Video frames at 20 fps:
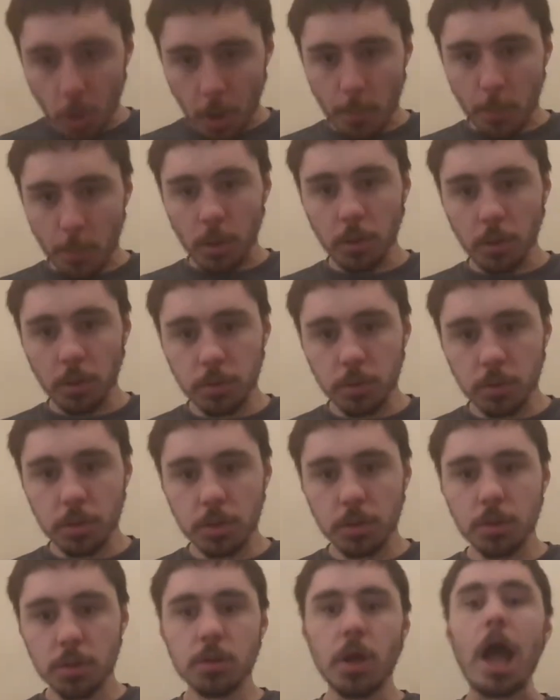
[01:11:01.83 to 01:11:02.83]
I want to
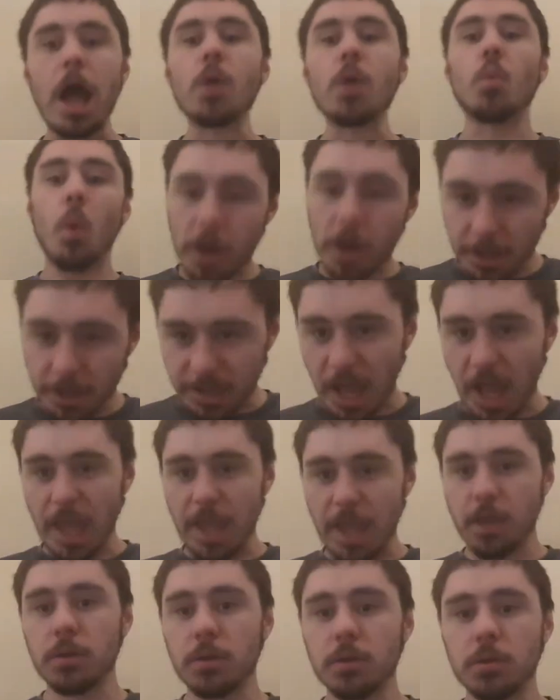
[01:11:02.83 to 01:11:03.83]
die. Not I
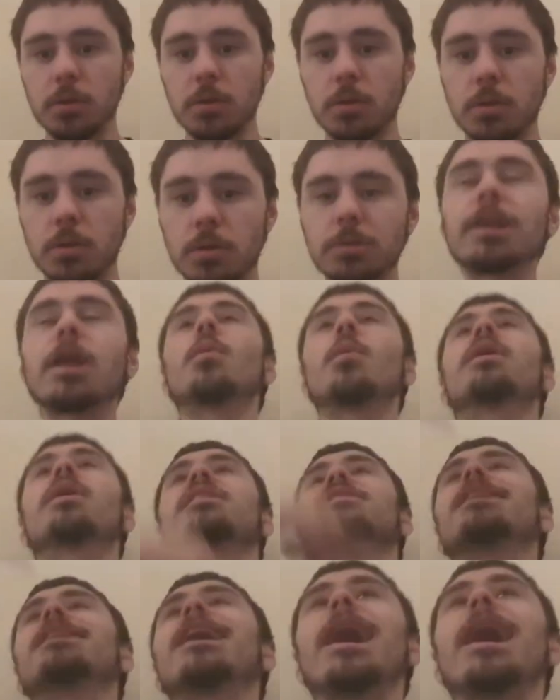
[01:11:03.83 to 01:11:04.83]
want to die, but I want to be
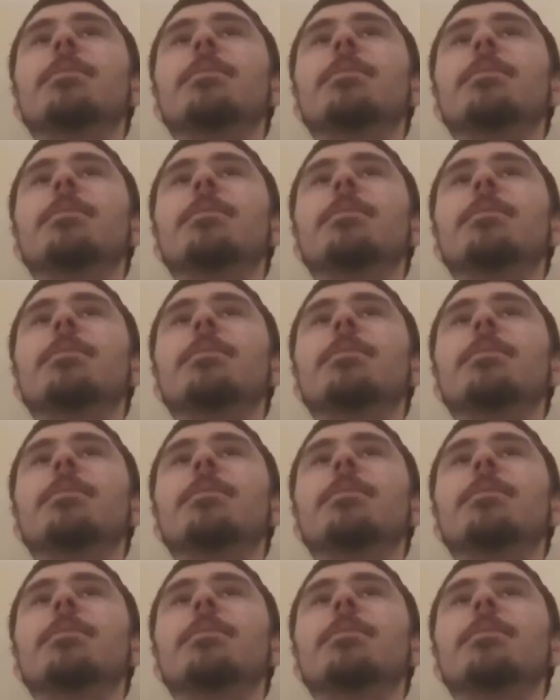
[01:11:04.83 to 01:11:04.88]
able to